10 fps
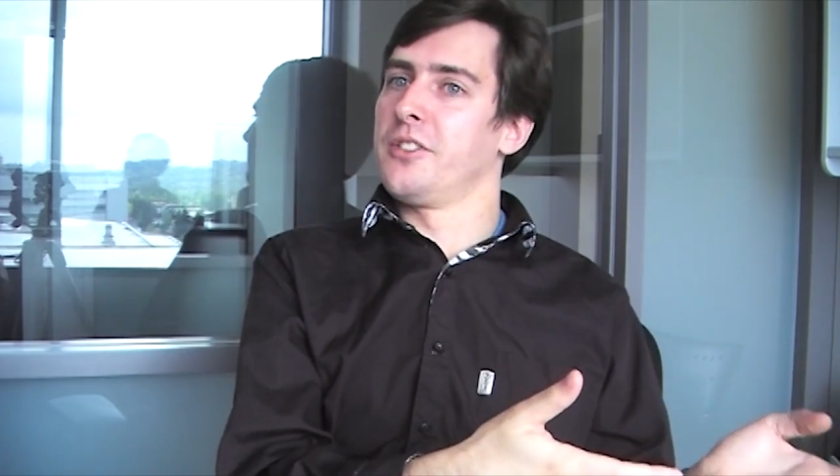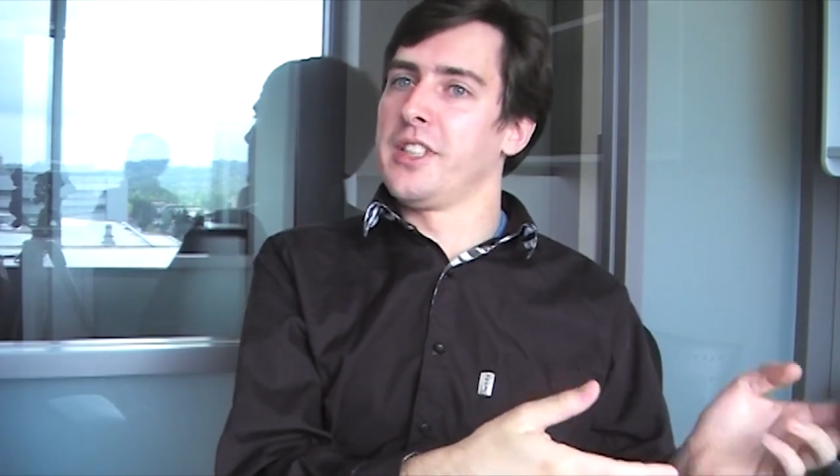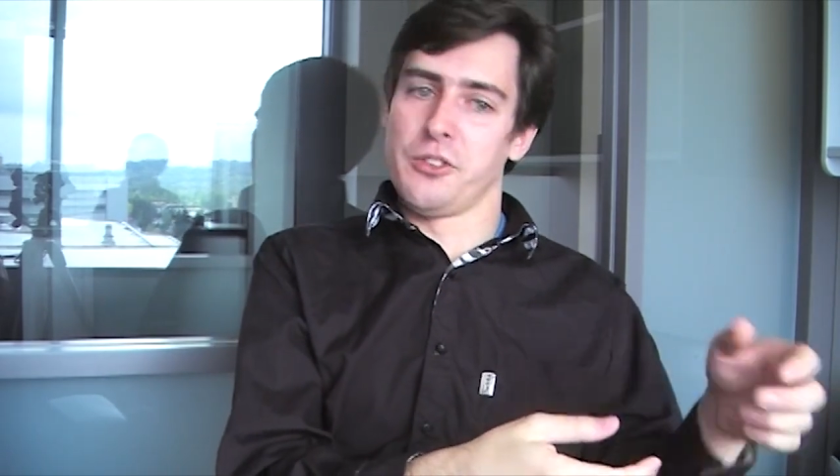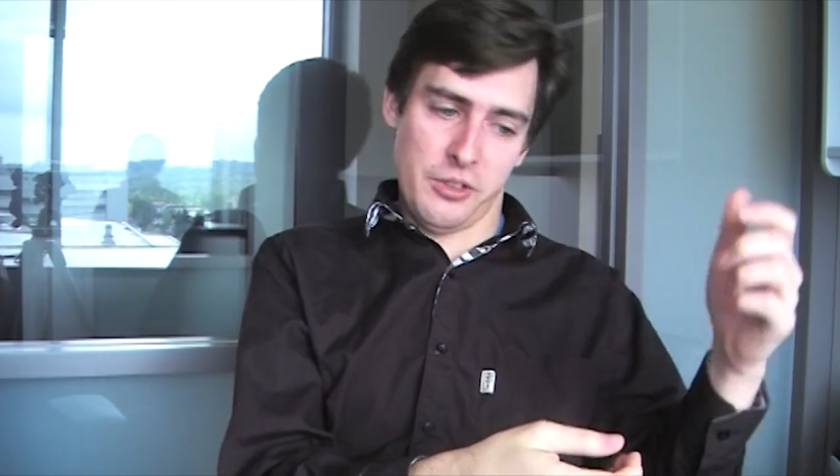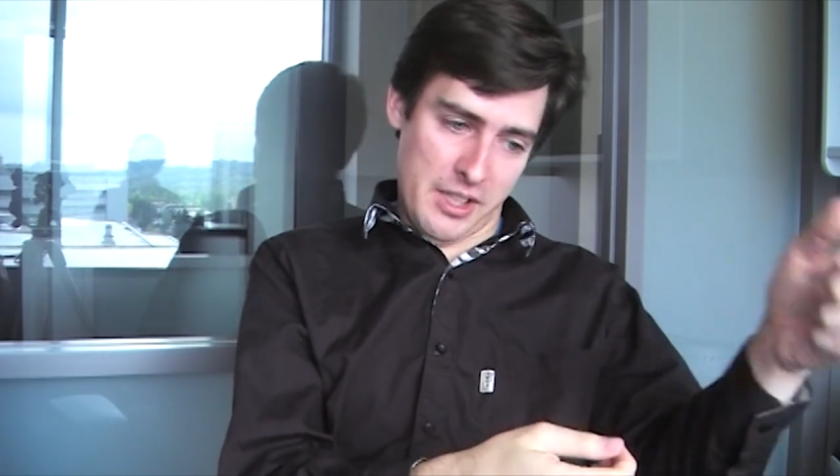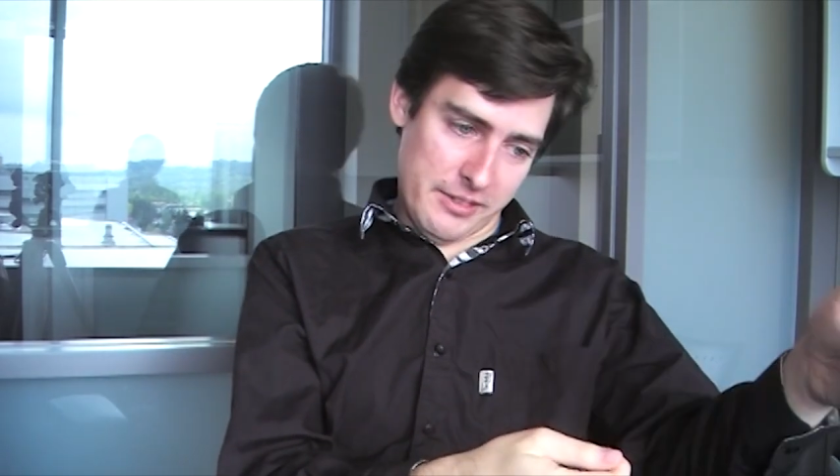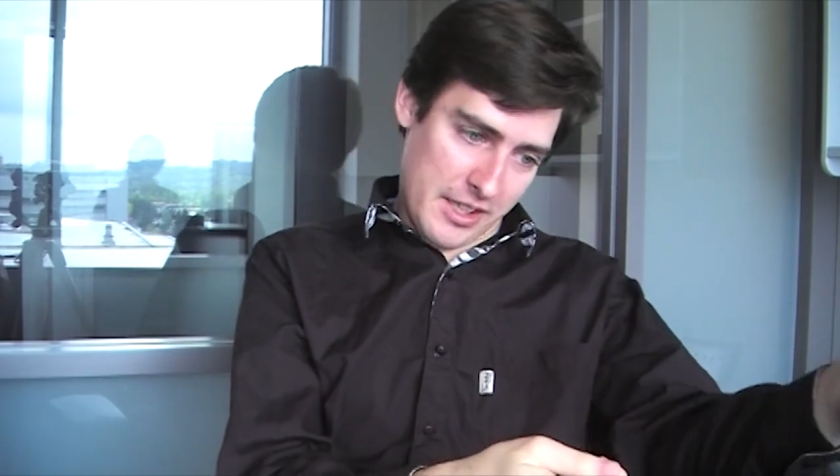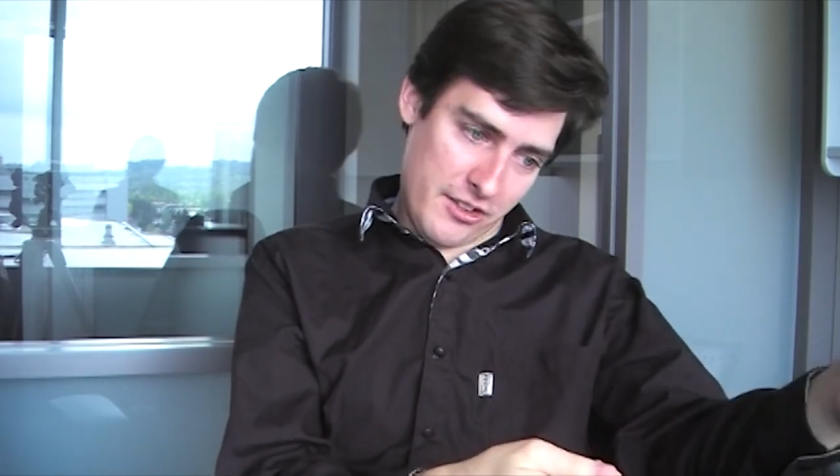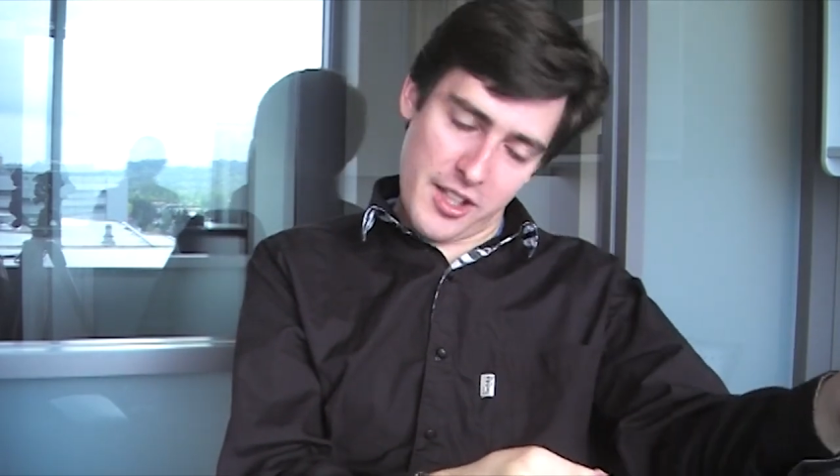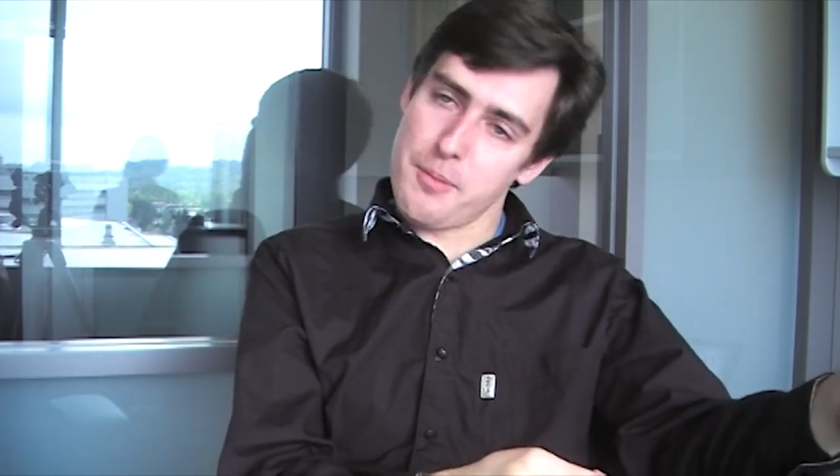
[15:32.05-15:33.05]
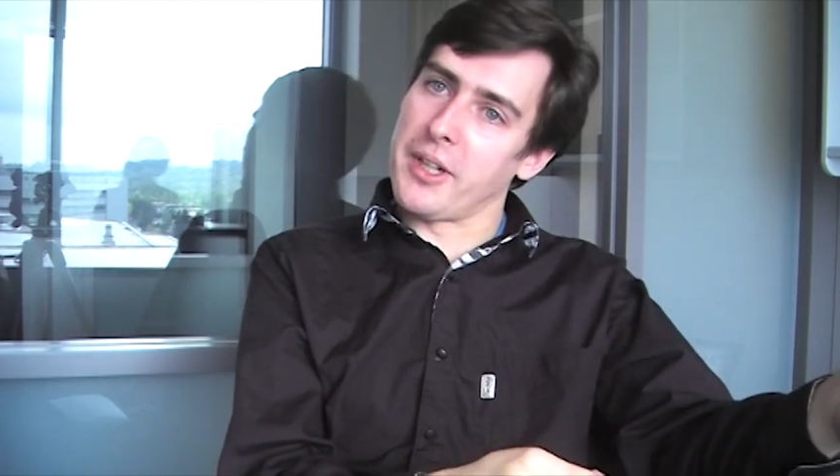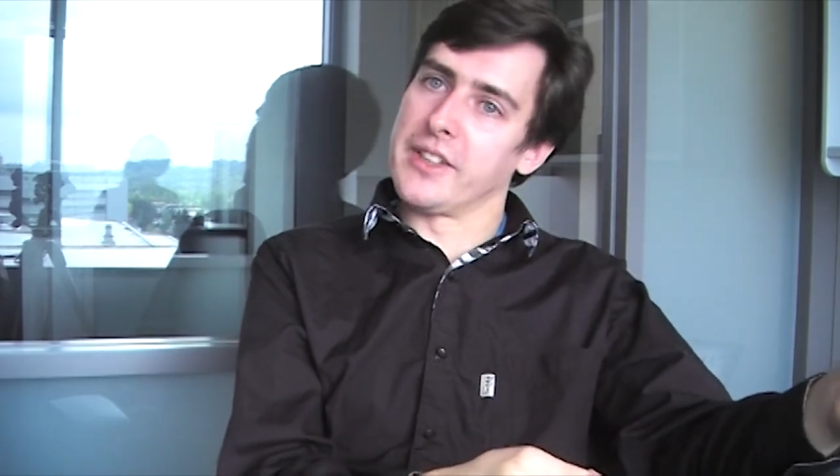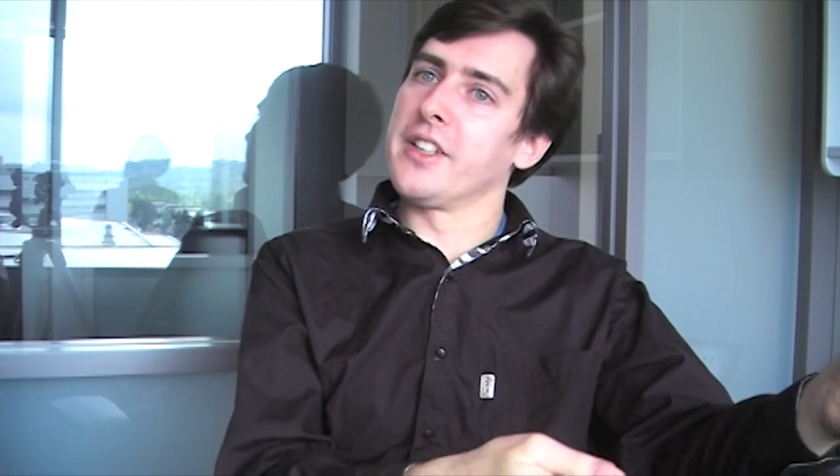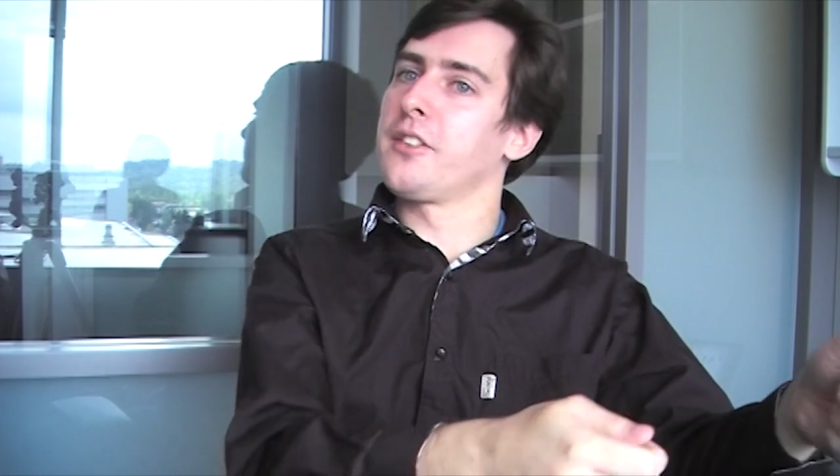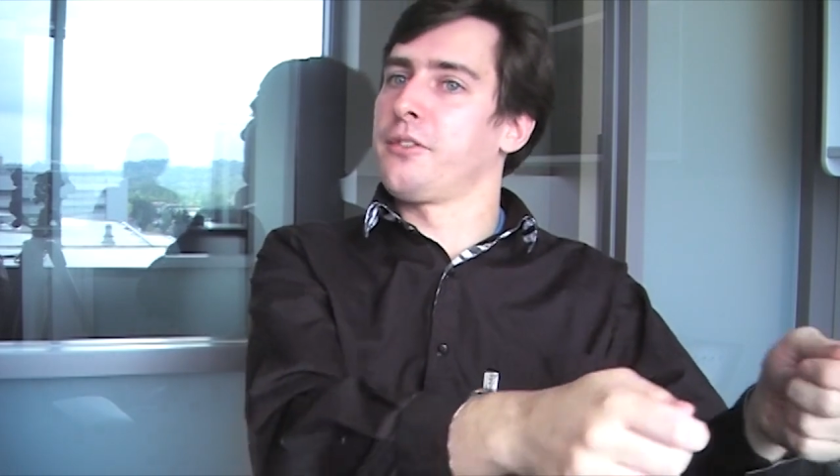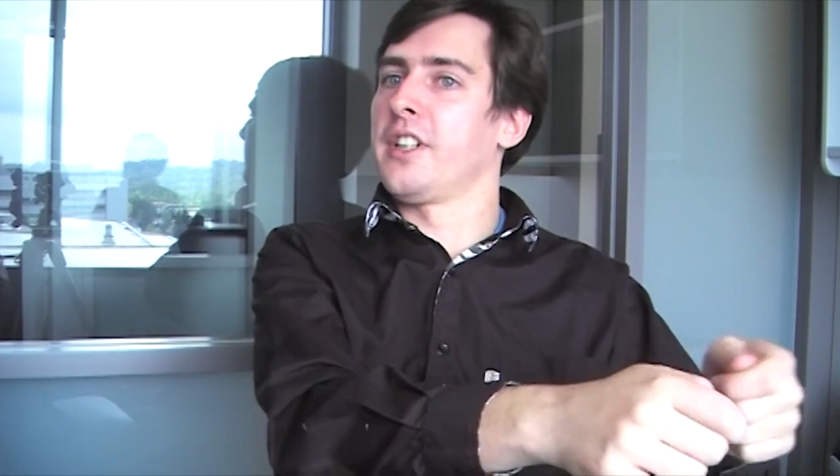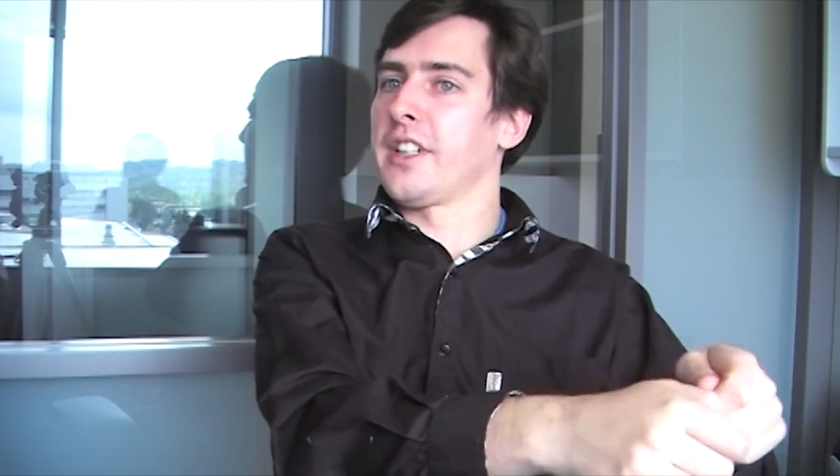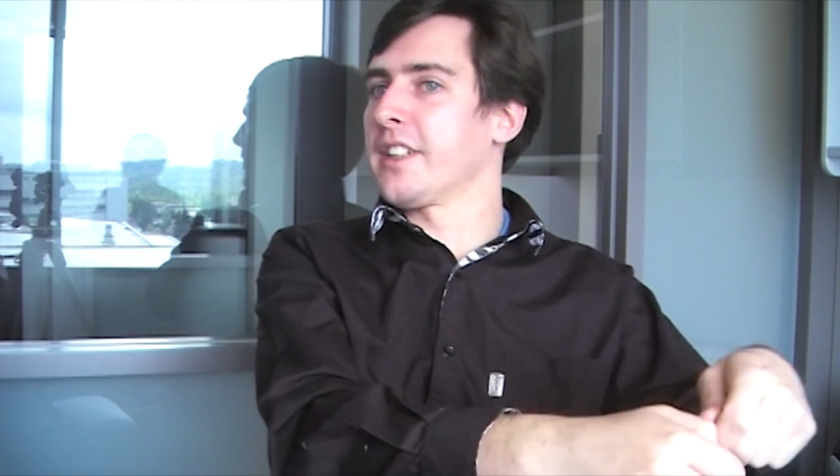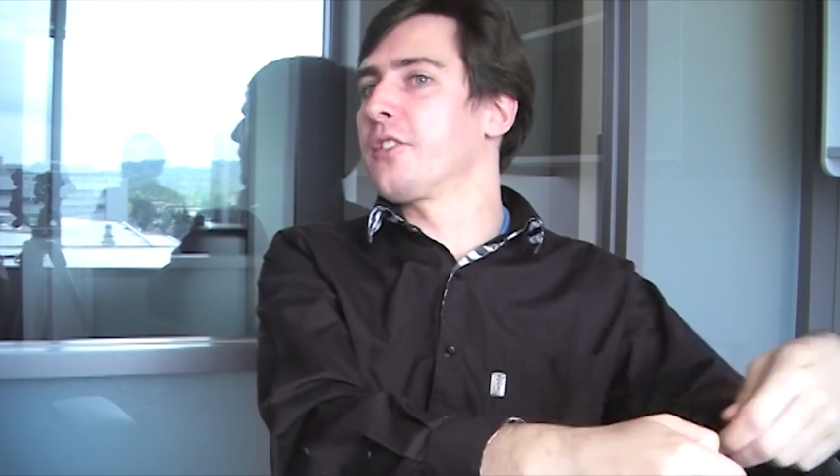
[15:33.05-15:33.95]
you need to have that same identifier